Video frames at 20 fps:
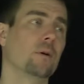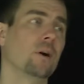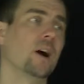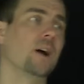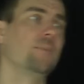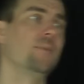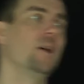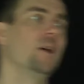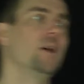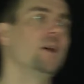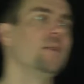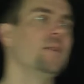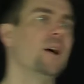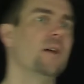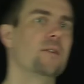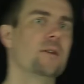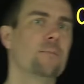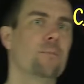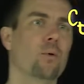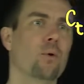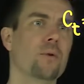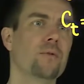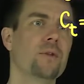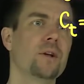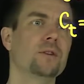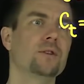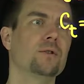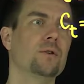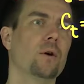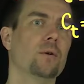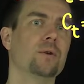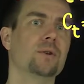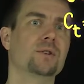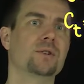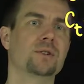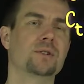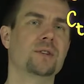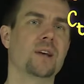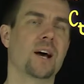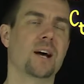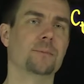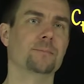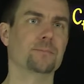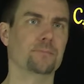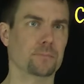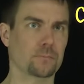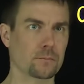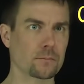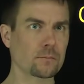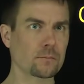right? Now the important thing to notice is that